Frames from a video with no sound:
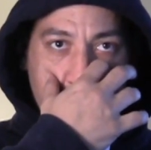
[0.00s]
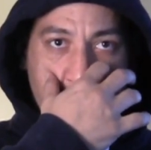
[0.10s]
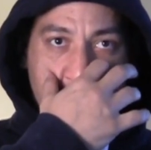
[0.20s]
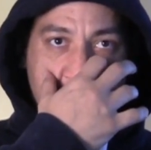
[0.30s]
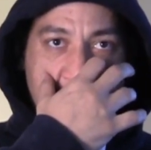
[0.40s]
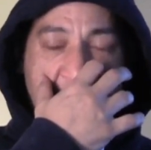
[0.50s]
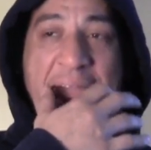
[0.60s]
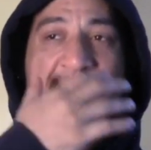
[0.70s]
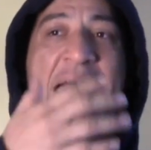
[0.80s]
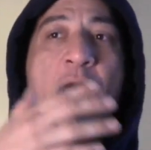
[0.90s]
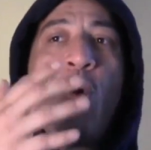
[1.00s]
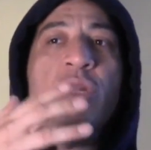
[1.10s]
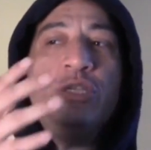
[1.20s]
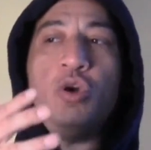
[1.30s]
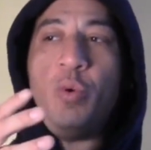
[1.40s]
You know what I'm saying? And not
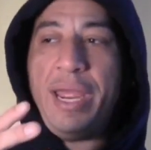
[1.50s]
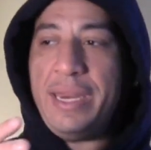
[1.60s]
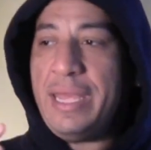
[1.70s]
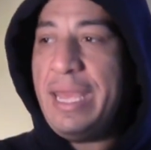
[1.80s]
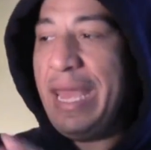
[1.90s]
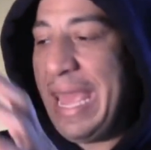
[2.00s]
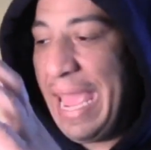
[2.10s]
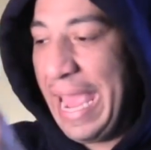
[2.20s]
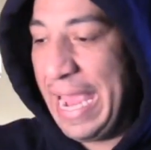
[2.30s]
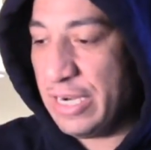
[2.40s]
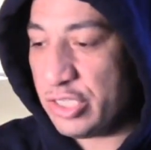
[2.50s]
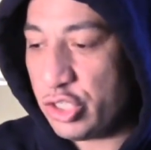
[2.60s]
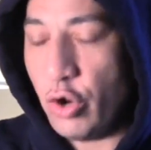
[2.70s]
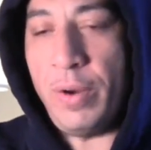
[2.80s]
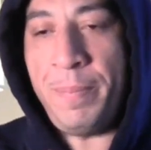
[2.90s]
only do it in a
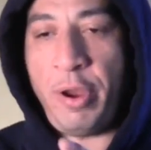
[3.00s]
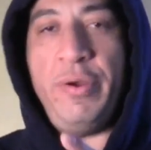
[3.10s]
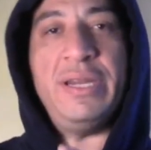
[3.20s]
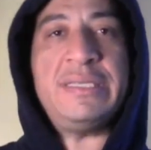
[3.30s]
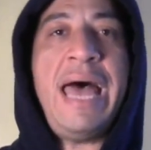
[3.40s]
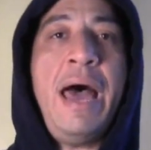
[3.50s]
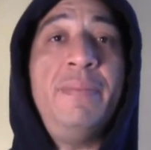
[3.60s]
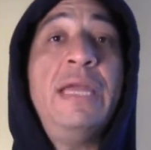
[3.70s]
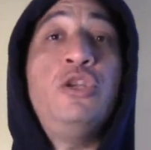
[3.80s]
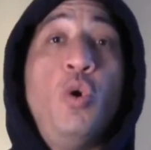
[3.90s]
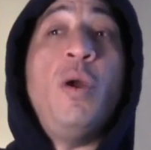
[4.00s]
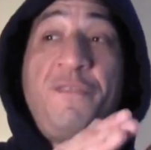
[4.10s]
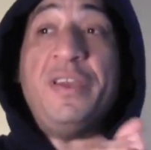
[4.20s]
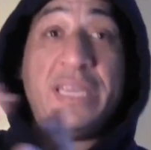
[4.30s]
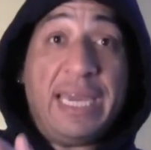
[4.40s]
certain period of time, they do
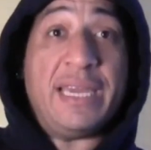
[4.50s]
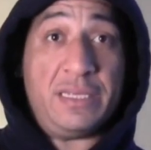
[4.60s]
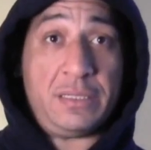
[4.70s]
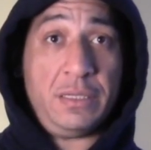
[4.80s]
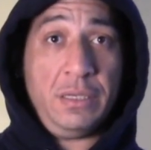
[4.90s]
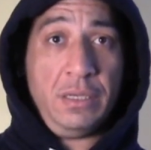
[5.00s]
it for years.